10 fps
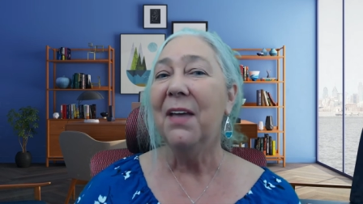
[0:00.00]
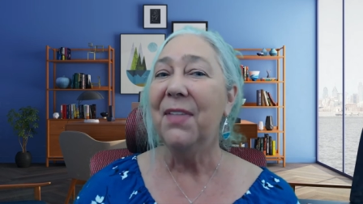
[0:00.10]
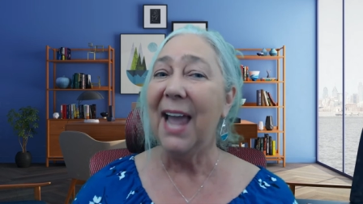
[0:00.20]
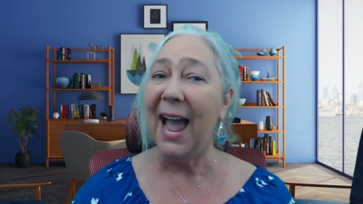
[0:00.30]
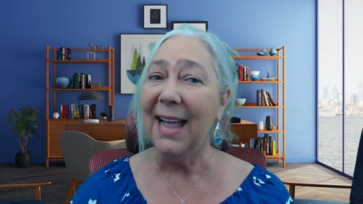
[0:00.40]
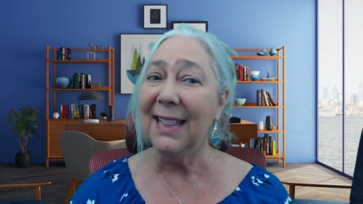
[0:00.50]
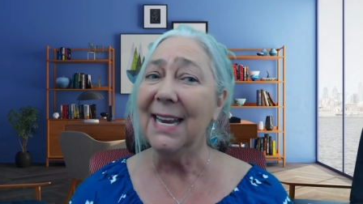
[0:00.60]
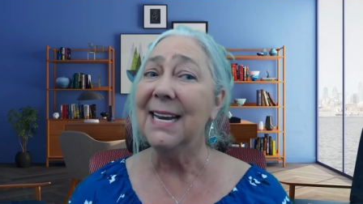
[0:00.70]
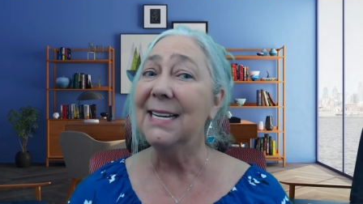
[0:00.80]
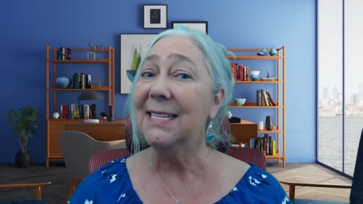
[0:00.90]
The
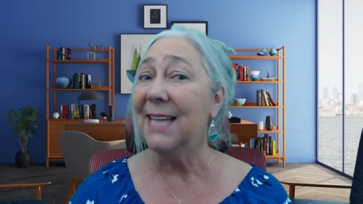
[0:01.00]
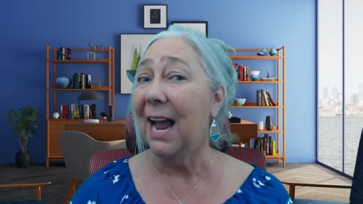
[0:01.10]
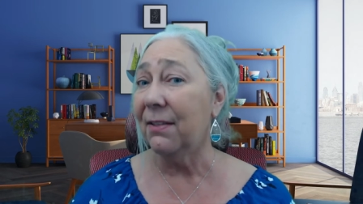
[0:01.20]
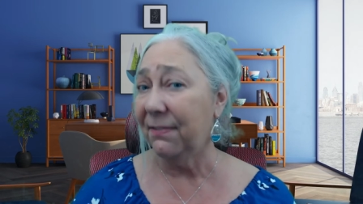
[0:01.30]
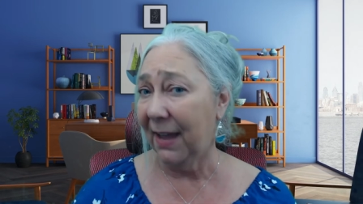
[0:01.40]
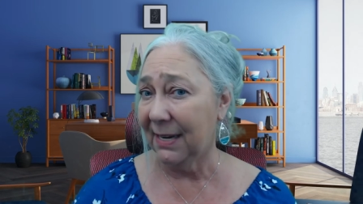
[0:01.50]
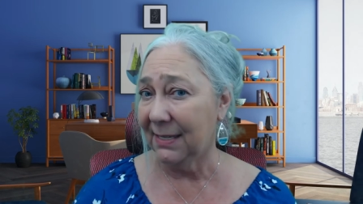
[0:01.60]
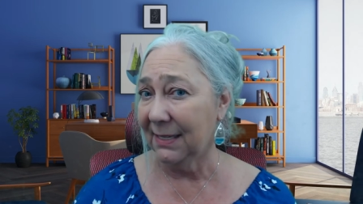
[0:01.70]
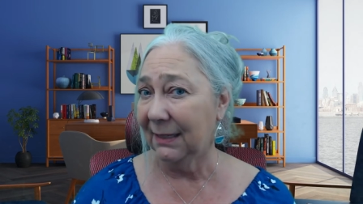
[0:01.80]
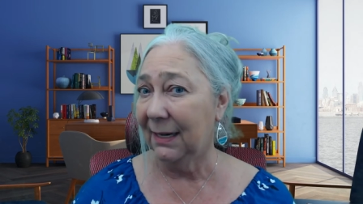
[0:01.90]
island is south
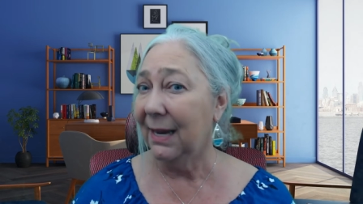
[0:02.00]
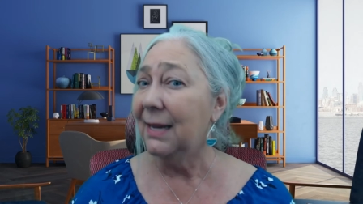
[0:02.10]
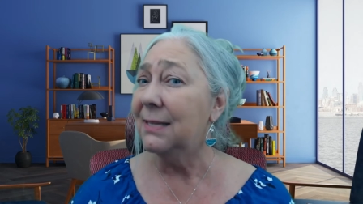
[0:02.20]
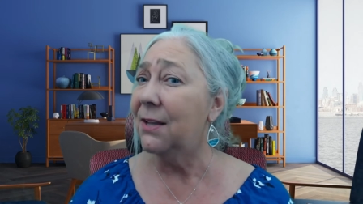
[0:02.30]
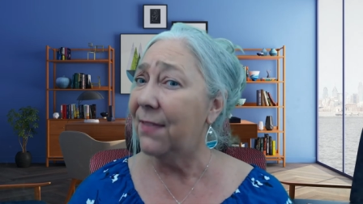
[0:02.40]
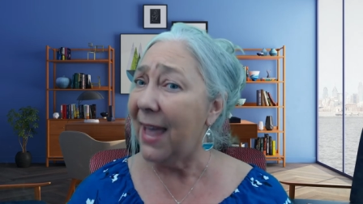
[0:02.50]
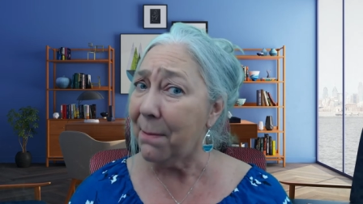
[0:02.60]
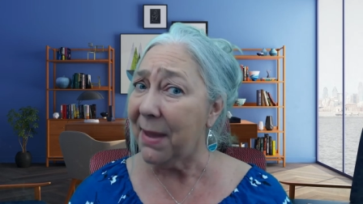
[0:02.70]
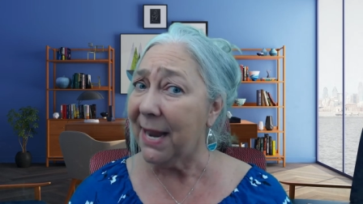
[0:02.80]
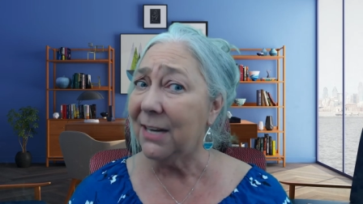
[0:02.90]
facing, so
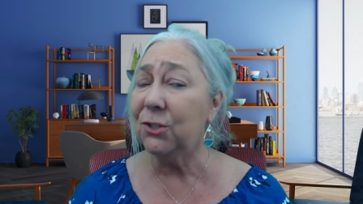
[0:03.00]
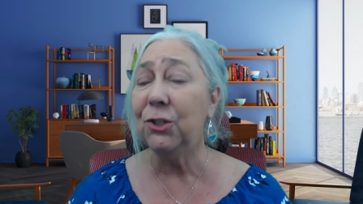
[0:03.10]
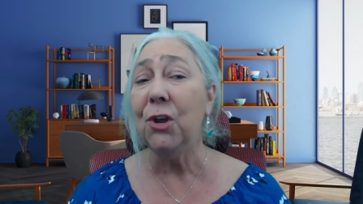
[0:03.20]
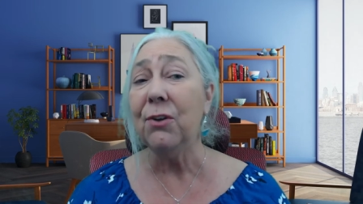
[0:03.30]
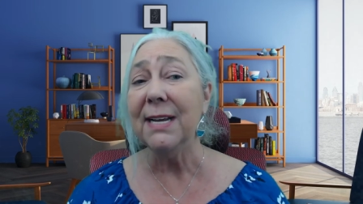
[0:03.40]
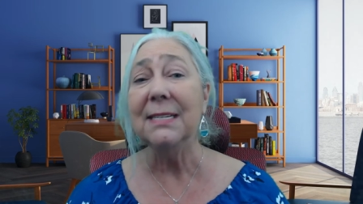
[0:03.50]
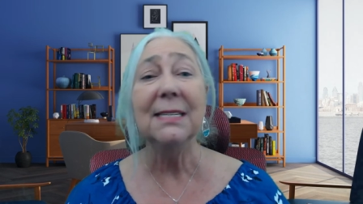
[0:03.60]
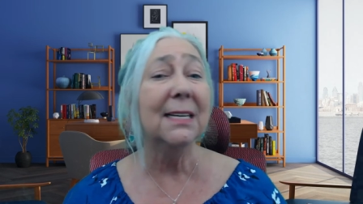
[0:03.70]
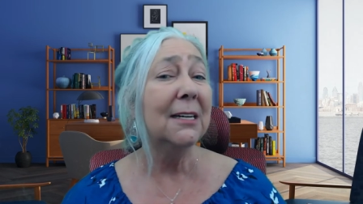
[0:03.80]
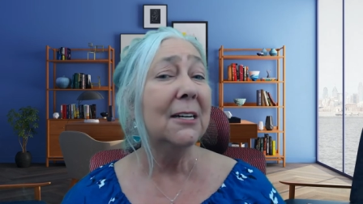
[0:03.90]
that means you can
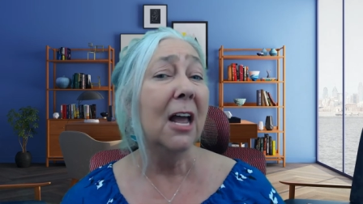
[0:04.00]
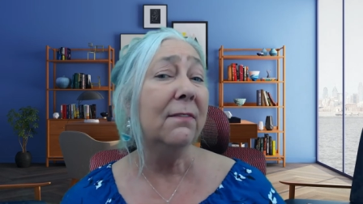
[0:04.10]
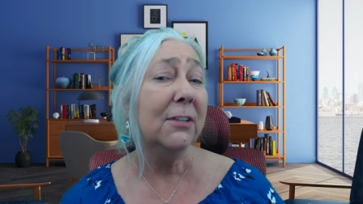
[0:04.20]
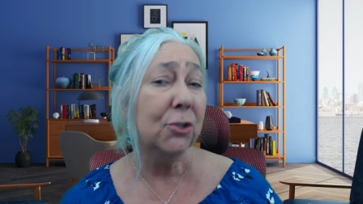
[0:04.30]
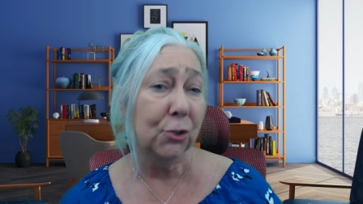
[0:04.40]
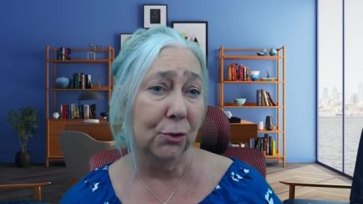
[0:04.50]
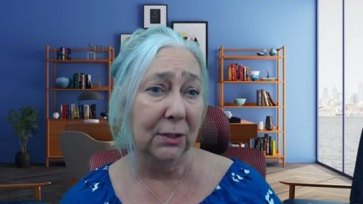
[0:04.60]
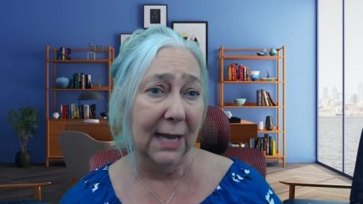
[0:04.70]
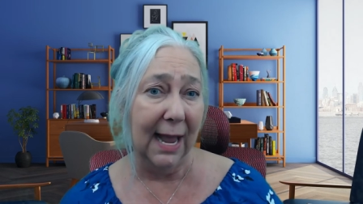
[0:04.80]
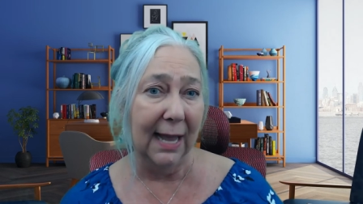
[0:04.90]
sit along the
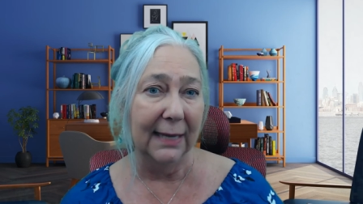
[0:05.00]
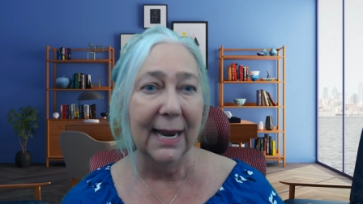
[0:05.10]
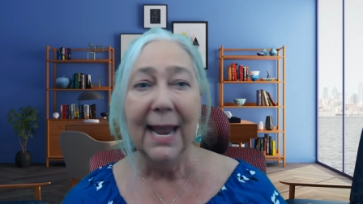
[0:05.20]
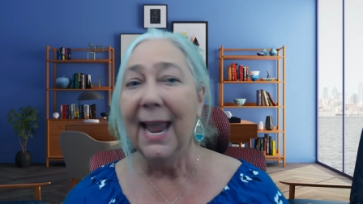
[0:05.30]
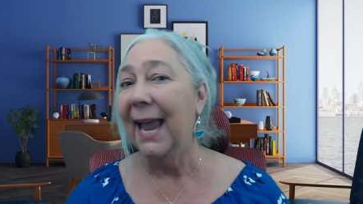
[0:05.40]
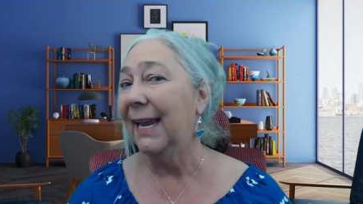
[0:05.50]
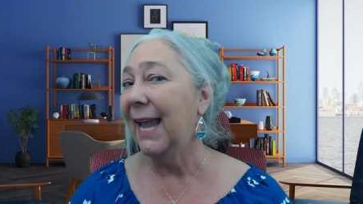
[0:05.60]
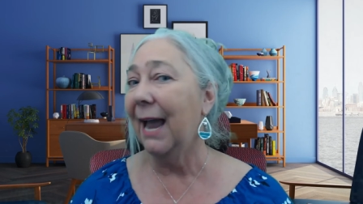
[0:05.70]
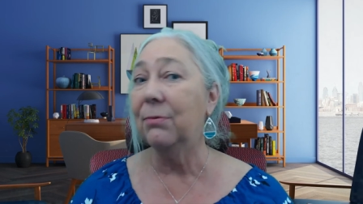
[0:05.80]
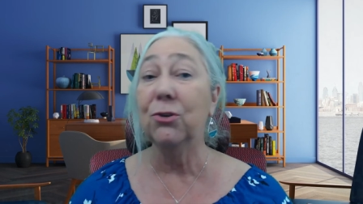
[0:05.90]
shoreline and
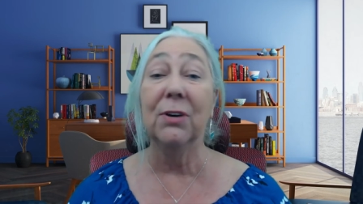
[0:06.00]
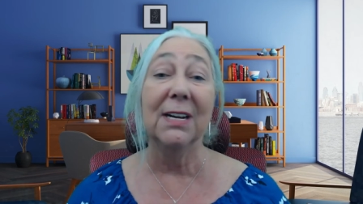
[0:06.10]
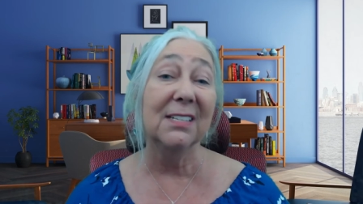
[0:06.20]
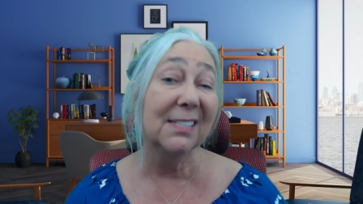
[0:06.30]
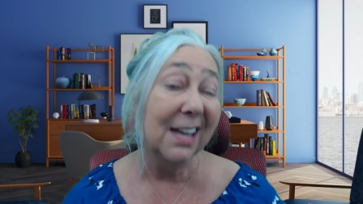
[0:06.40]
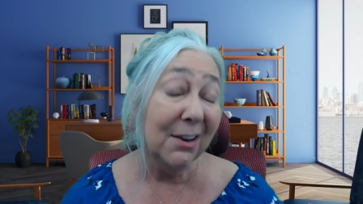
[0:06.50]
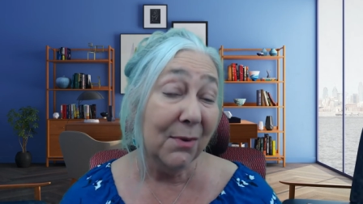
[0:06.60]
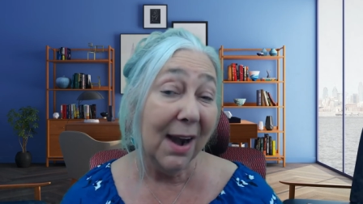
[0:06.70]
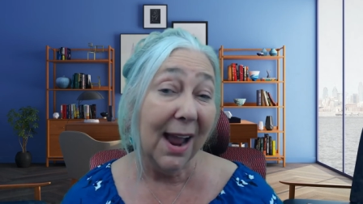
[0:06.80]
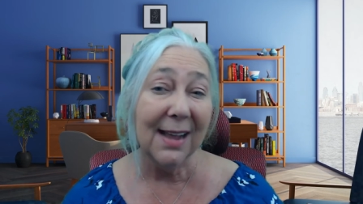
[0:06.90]
capture a
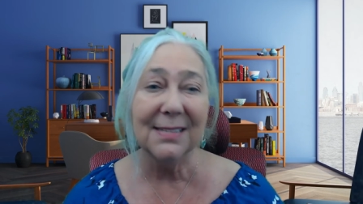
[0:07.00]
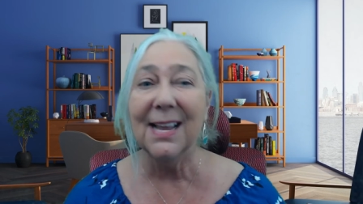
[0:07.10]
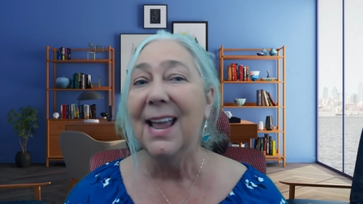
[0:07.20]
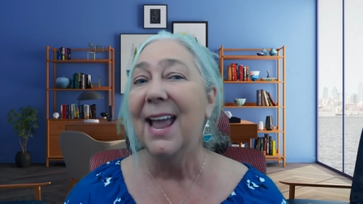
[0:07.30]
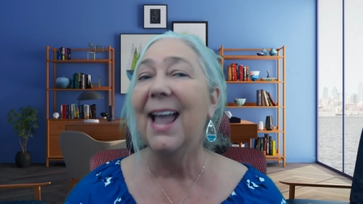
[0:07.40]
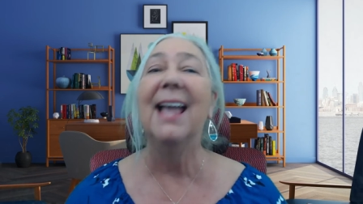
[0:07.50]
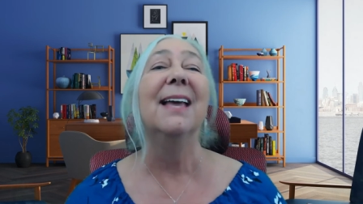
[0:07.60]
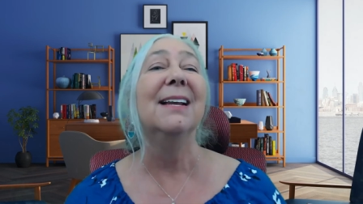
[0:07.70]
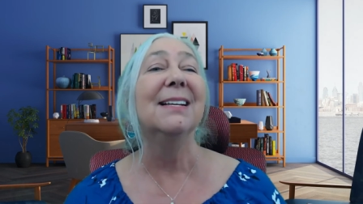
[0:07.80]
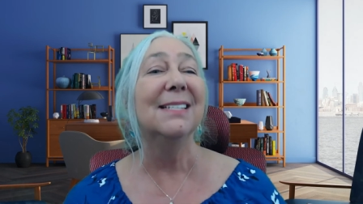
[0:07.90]
sunrise
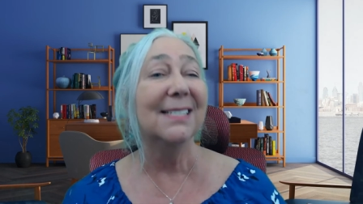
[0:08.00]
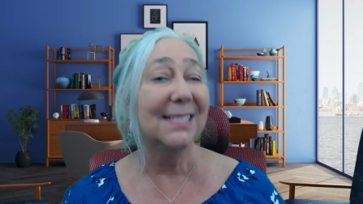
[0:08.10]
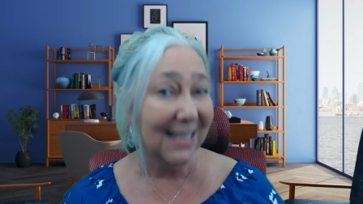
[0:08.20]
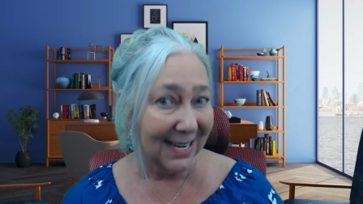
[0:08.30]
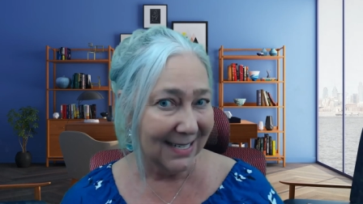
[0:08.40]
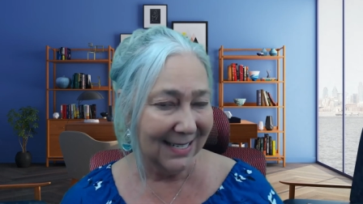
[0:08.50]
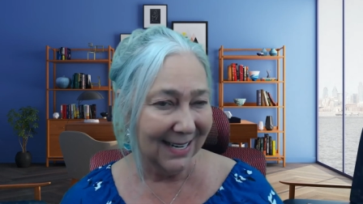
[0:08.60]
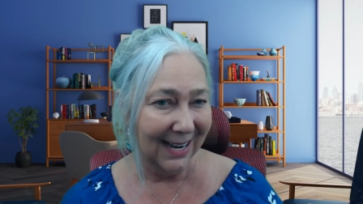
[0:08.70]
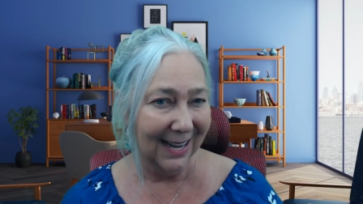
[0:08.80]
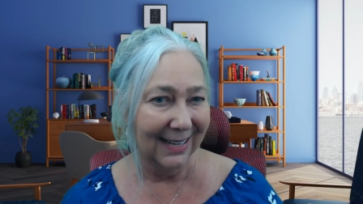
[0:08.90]
and a
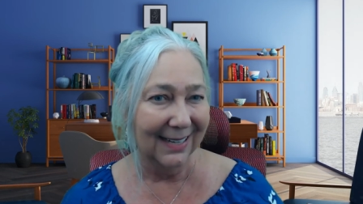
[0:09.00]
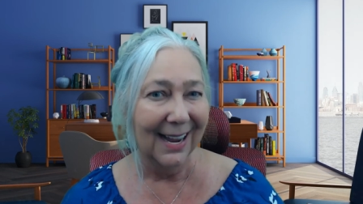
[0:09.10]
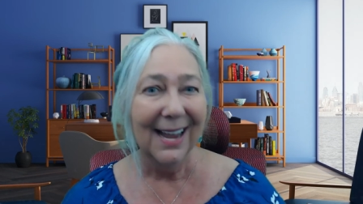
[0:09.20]
sunset.